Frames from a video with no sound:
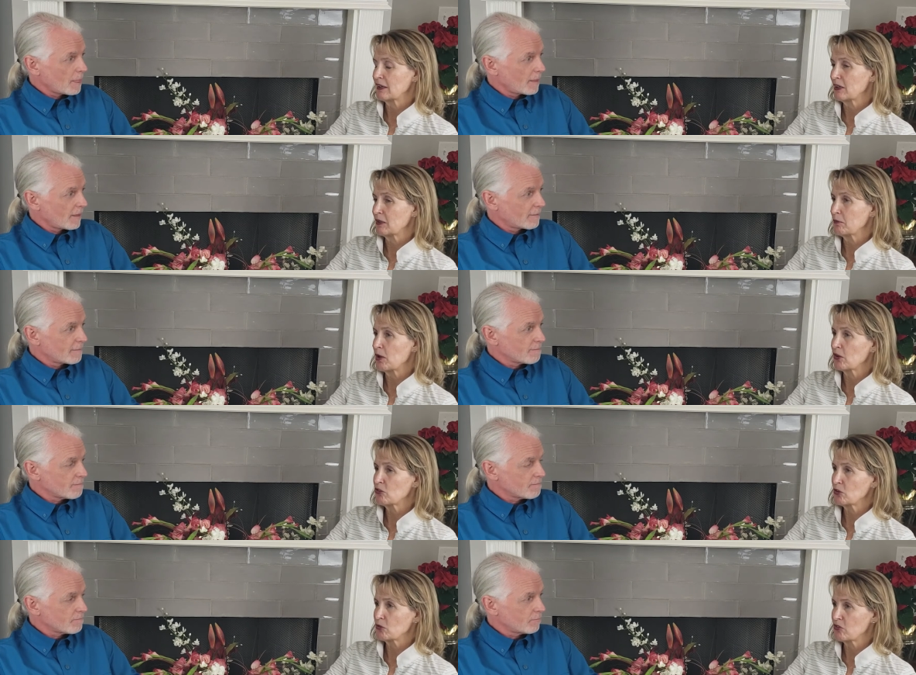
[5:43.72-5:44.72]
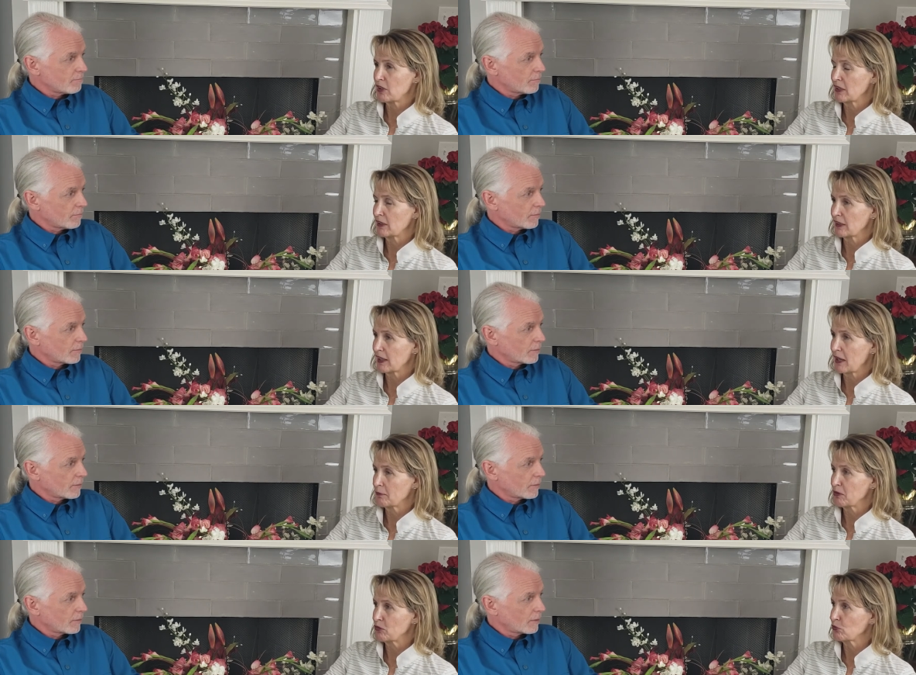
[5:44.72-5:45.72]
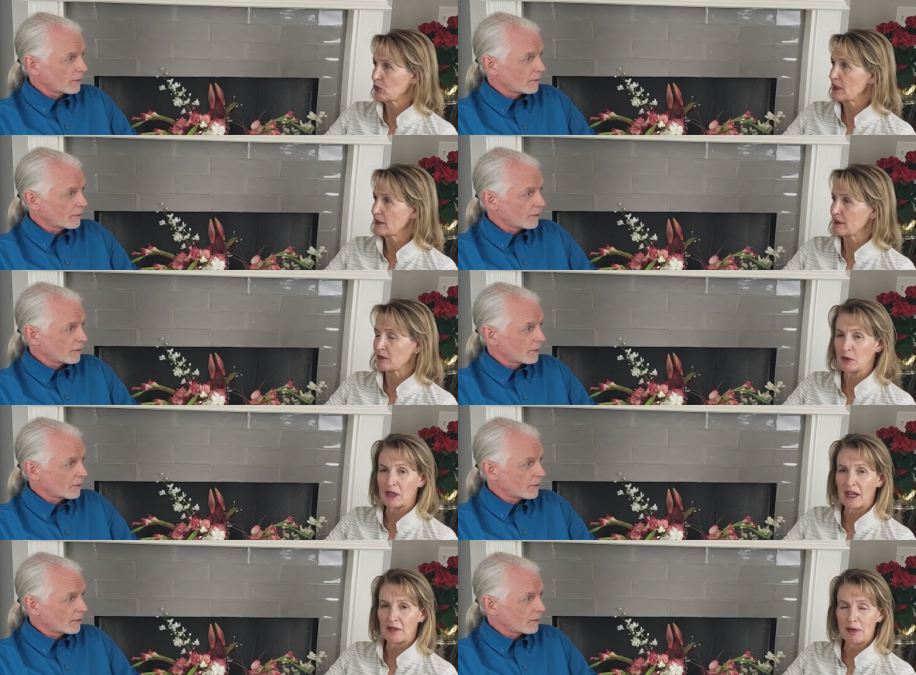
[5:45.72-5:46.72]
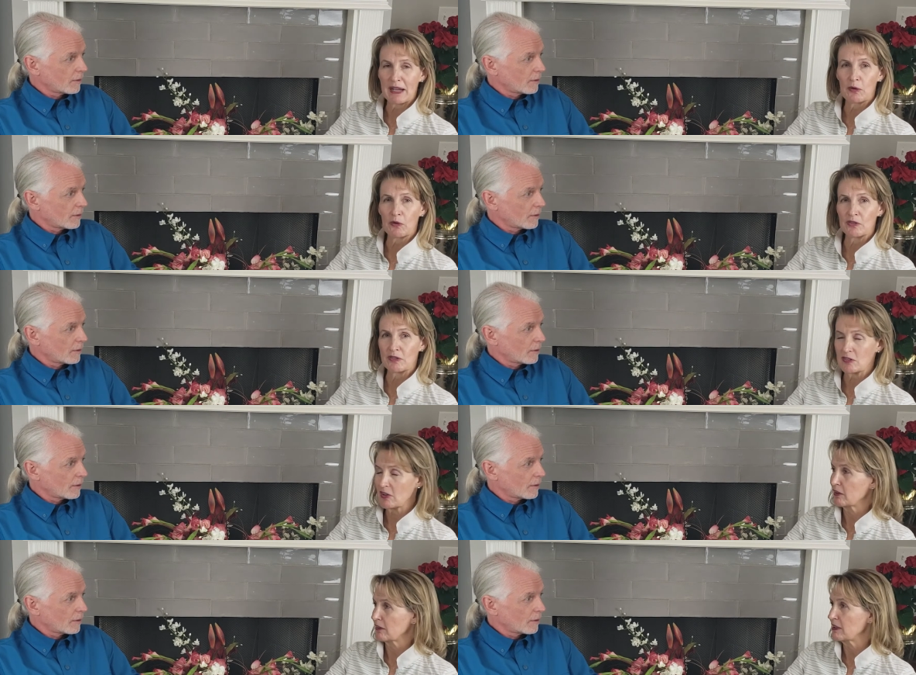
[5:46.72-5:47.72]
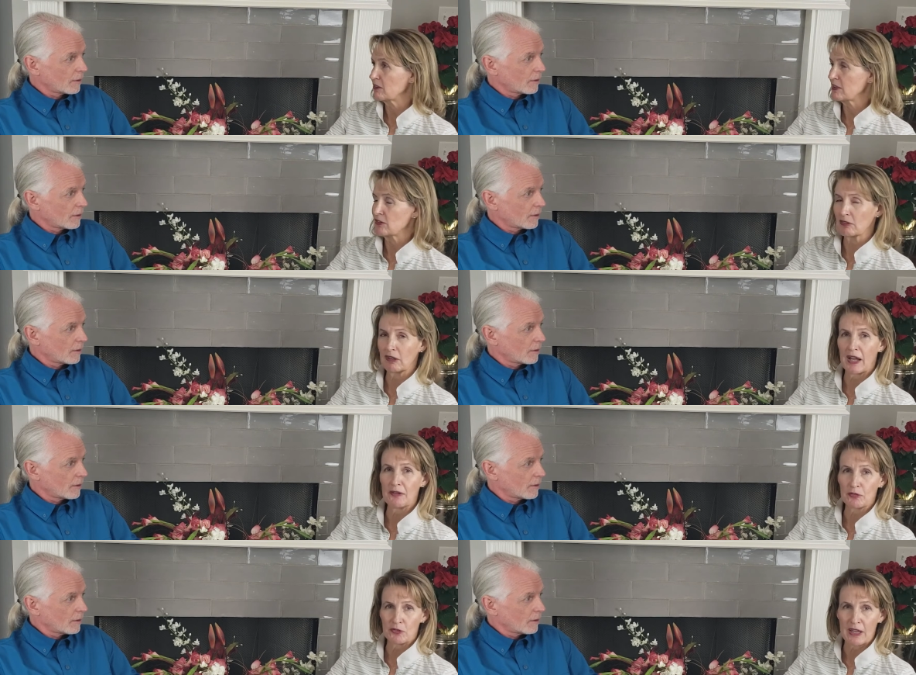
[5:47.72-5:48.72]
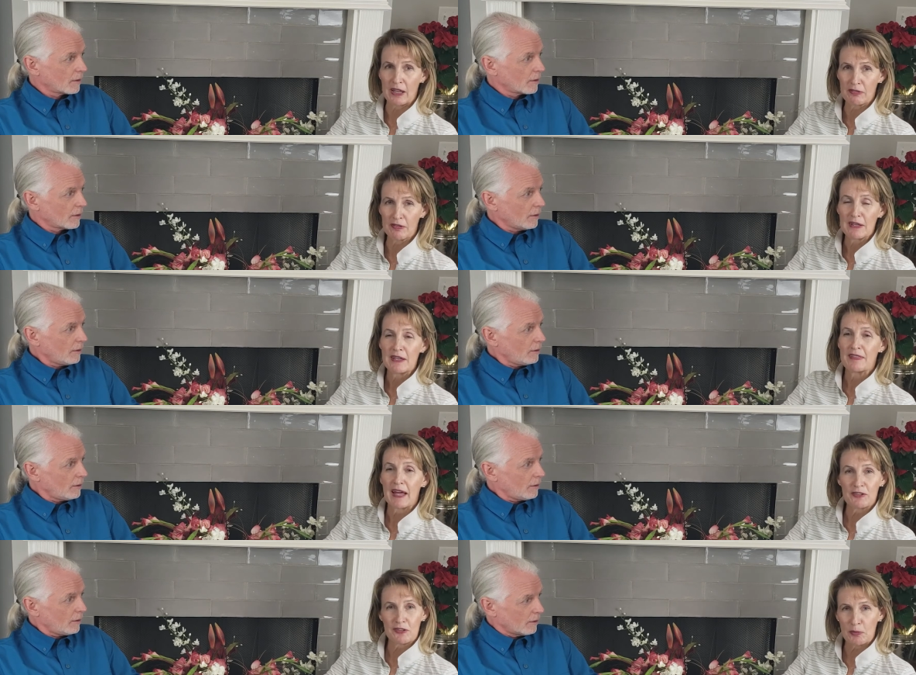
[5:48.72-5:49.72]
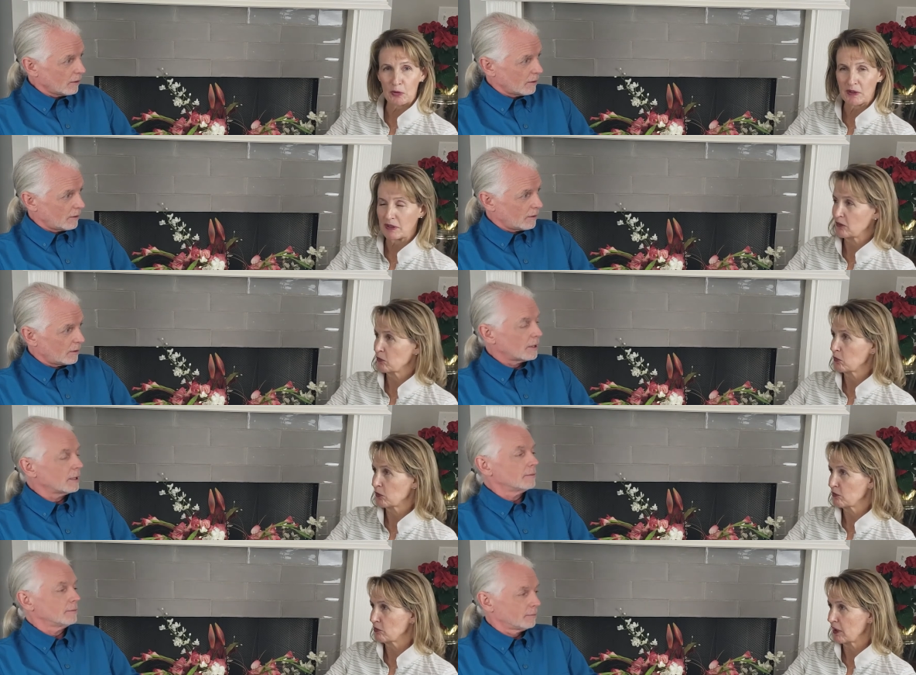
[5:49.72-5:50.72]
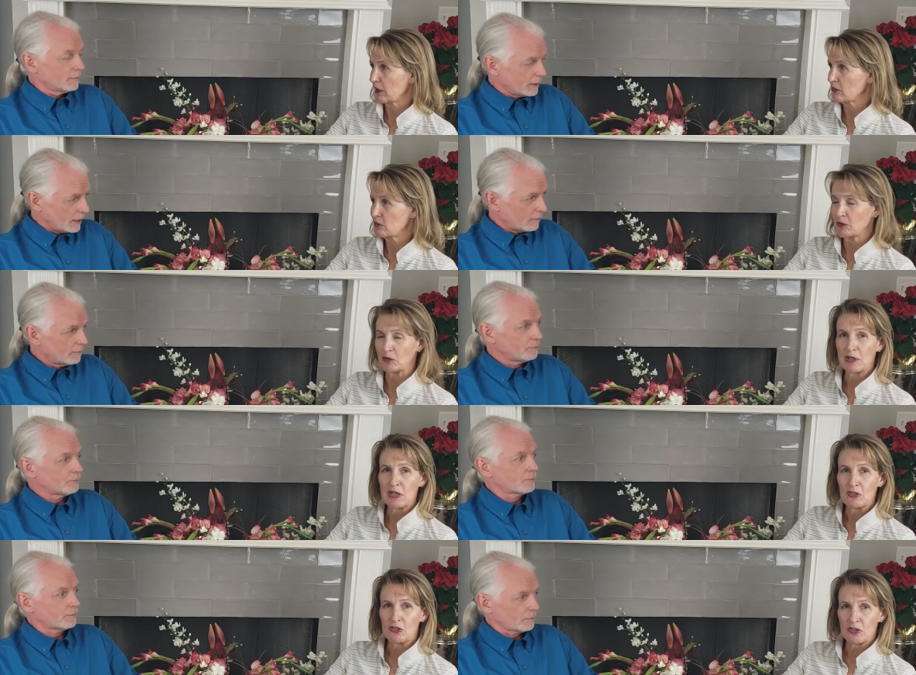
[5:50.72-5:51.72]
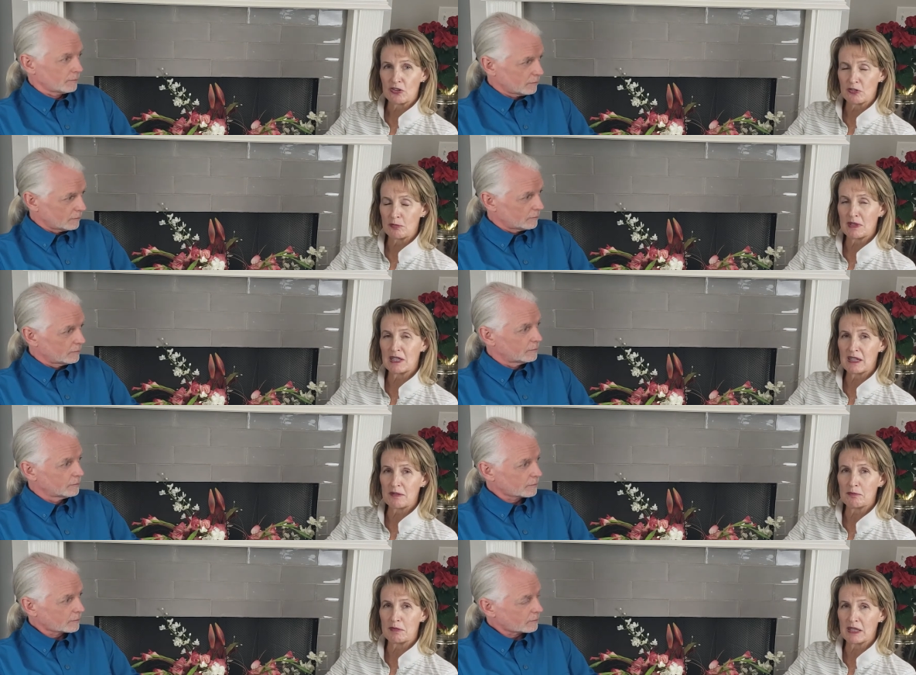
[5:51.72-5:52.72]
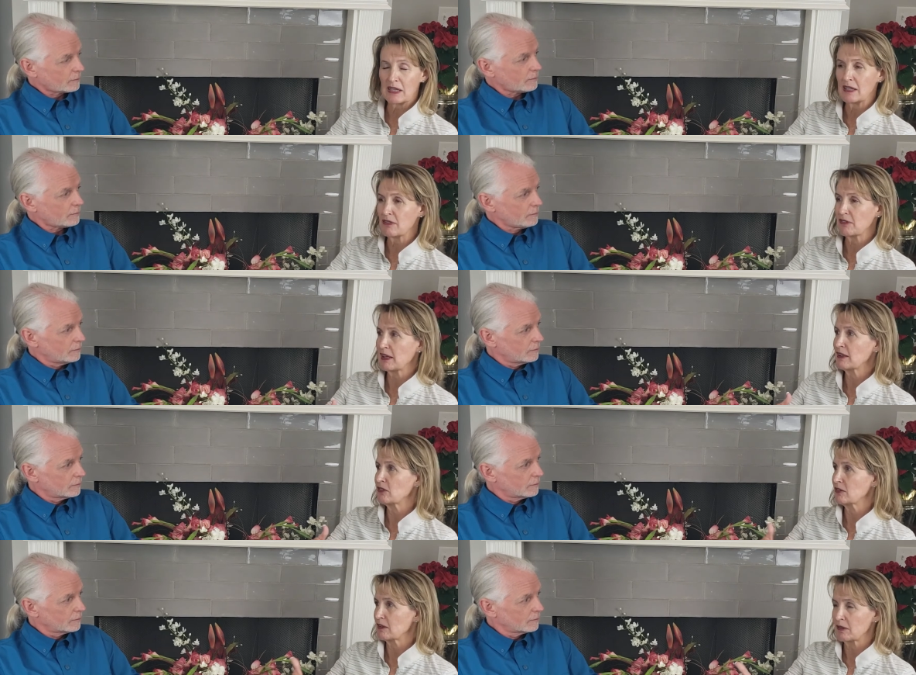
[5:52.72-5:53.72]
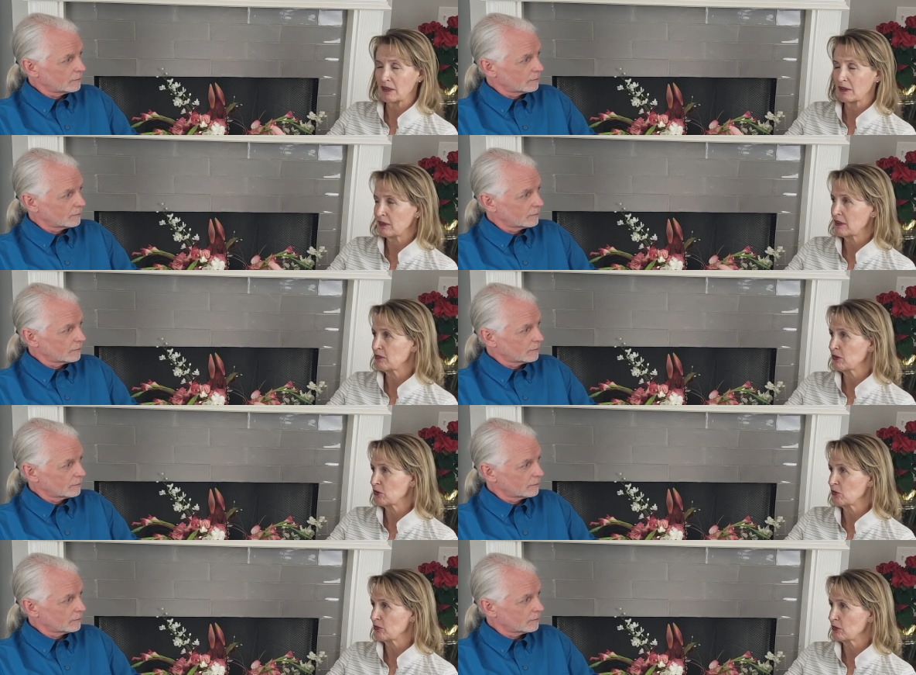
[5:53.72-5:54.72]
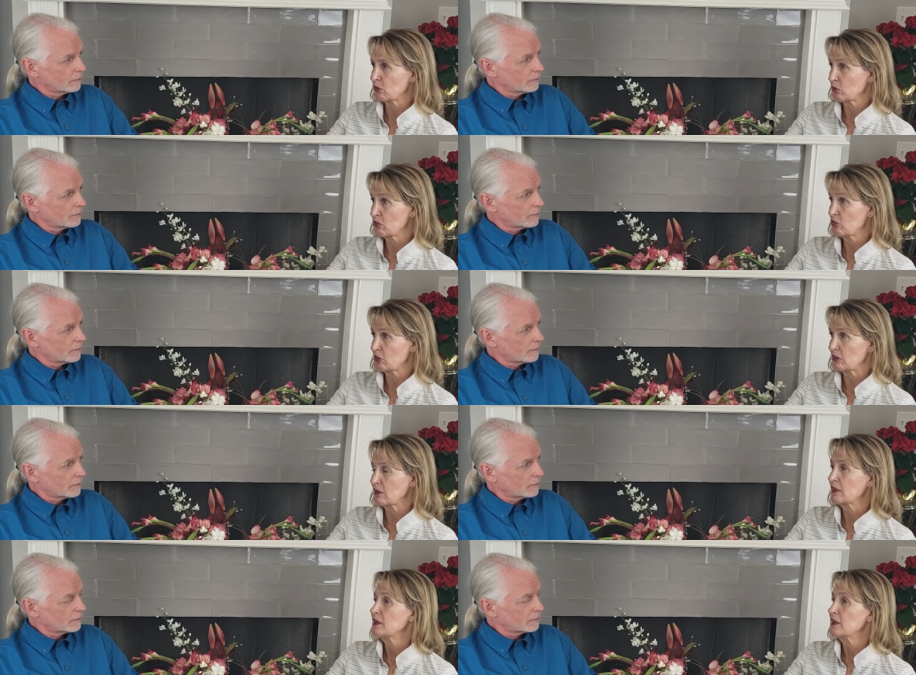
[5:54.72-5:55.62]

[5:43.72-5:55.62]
Speaker 1: um, also setting the captives free that we have power in the tongue. It's either life or death. That's spoken in the Word of God yeah. too. So there's many, many things that uh, even those a Christian